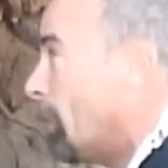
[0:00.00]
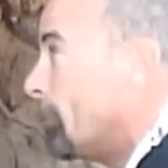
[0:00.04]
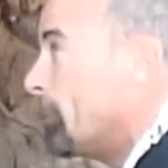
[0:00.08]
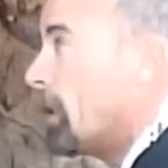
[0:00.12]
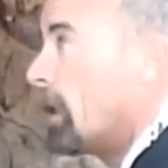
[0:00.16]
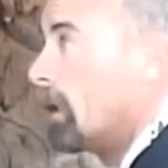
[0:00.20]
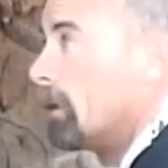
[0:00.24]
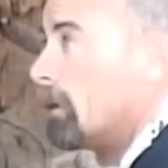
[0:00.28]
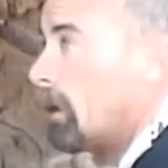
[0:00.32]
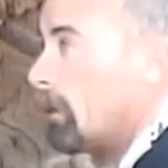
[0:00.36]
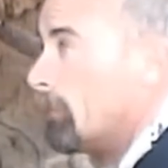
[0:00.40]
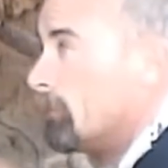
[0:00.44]
so
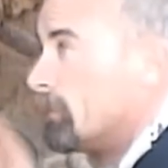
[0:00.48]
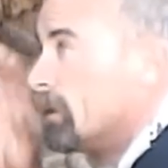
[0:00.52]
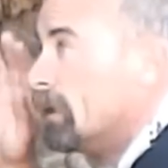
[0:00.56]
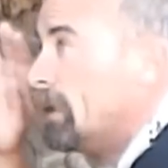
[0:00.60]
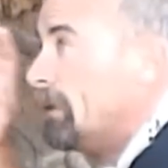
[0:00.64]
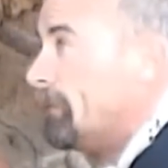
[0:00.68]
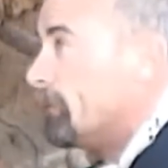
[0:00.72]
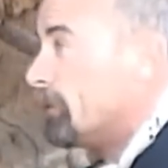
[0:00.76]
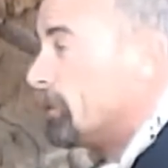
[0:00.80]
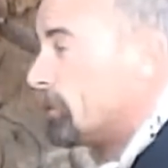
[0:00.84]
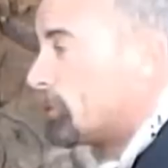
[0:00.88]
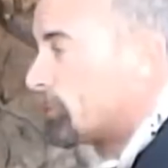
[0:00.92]
I'm
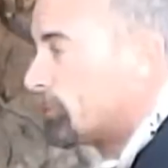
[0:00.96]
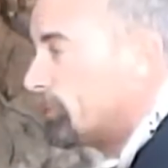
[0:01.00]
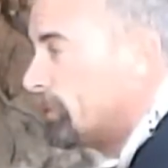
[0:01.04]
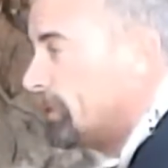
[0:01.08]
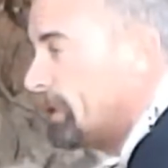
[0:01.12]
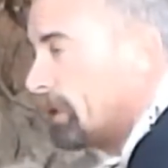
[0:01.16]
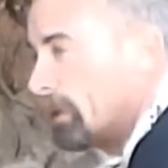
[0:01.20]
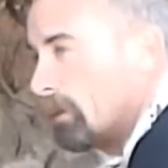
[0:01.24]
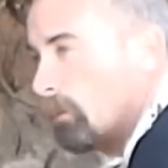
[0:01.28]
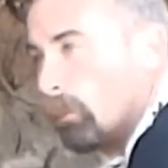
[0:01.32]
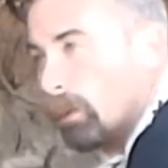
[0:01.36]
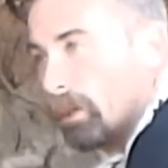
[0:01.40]
leaving the
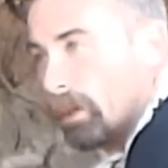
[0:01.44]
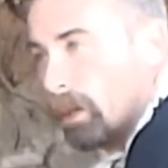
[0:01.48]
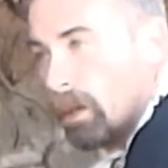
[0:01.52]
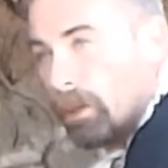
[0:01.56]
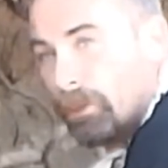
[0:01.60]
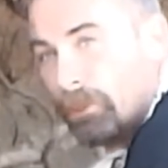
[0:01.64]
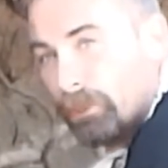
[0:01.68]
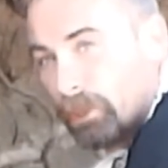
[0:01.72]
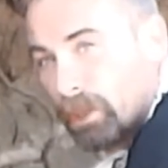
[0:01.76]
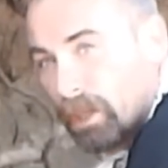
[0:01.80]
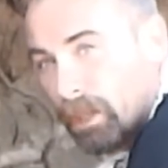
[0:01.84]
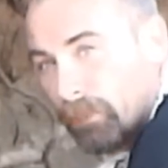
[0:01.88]
tree. I don't want to
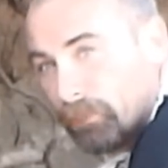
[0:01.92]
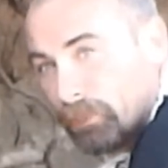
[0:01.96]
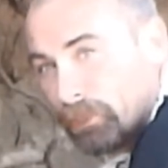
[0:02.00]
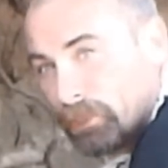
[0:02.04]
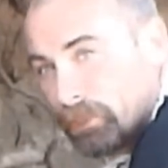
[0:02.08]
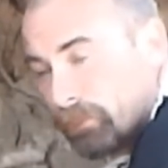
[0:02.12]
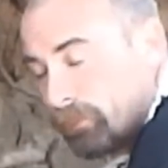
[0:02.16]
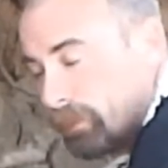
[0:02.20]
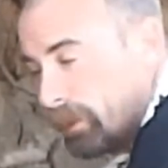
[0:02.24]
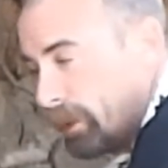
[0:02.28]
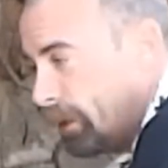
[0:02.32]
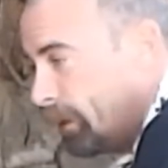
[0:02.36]
undercut the
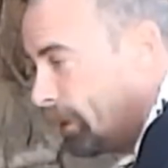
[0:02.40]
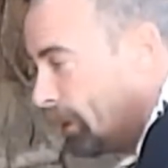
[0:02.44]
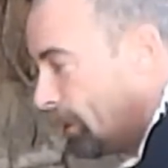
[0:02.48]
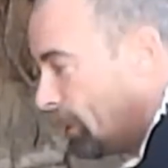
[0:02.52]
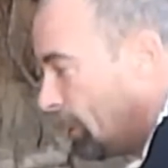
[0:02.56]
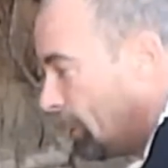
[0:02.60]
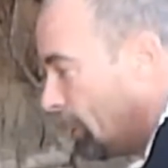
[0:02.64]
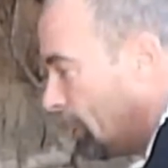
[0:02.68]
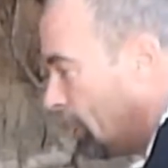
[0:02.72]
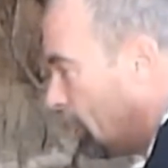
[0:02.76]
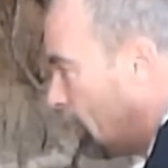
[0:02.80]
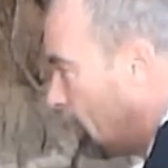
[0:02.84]
tree.
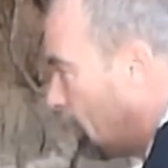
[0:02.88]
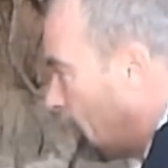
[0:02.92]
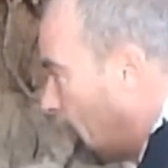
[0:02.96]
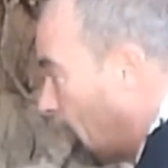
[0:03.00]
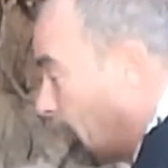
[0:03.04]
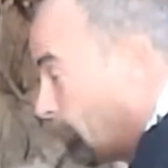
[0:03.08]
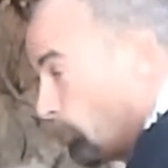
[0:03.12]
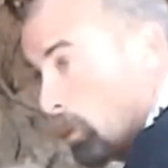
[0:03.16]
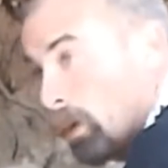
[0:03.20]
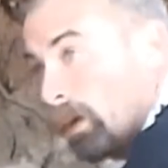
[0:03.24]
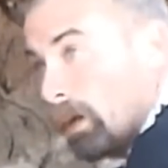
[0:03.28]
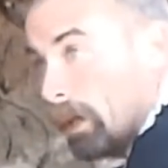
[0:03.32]

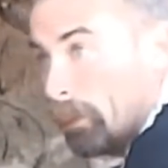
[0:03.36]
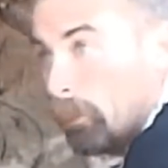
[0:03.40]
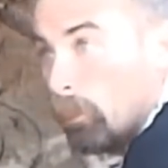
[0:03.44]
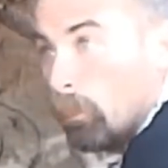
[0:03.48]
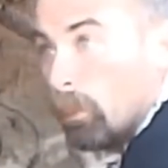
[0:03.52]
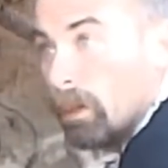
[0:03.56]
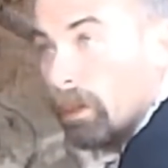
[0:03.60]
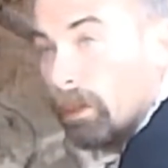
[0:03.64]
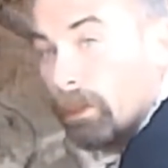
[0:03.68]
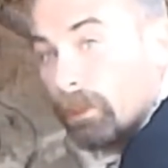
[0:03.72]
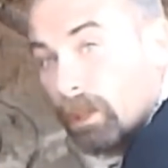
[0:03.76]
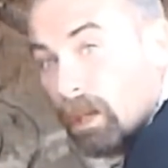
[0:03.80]
Well, I
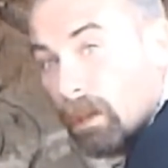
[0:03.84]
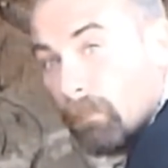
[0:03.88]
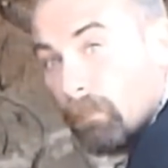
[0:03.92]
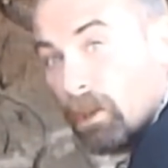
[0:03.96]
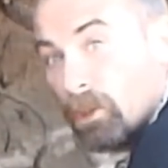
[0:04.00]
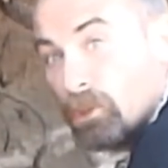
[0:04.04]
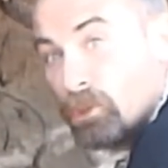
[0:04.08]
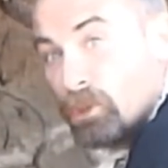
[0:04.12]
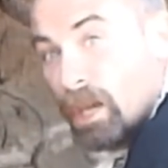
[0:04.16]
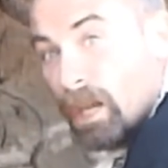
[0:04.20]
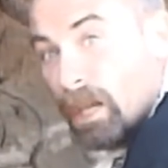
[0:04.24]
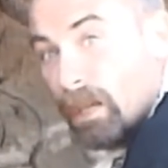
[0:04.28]
don't want to undercut
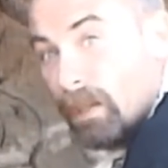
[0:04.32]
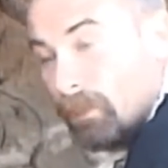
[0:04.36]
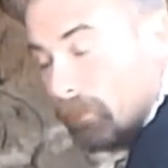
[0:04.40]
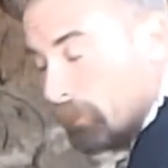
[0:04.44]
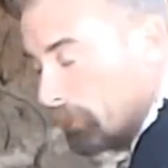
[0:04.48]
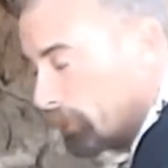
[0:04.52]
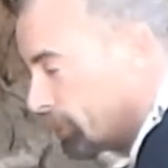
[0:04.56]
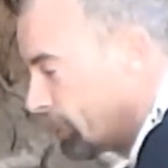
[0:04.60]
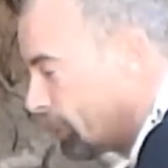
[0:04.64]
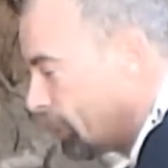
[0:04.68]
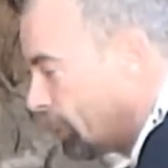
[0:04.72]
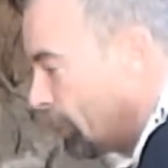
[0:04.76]
my shade
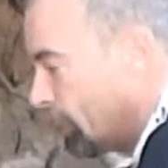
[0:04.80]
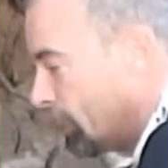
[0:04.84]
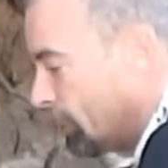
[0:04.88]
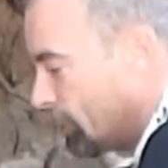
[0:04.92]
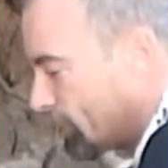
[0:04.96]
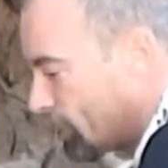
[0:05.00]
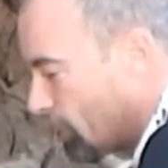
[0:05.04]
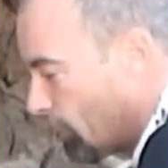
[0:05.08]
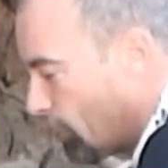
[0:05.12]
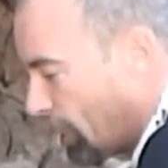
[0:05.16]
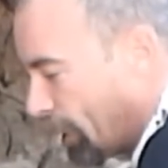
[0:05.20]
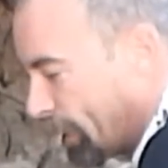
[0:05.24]
either.
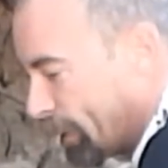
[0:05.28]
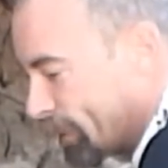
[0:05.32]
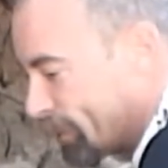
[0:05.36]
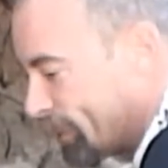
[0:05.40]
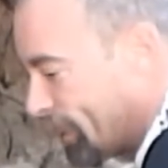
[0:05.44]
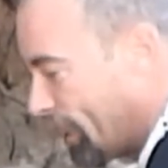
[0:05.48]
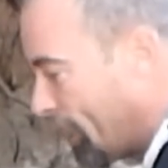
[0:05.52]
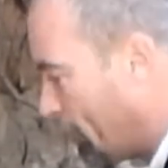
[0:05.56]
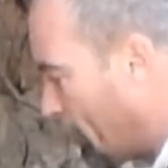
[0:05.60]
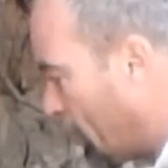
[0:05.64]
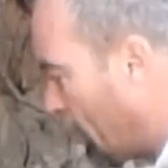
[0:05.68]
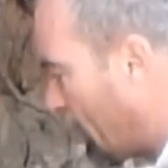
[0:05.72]
So like I
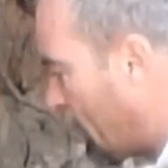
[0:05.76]
said, I'm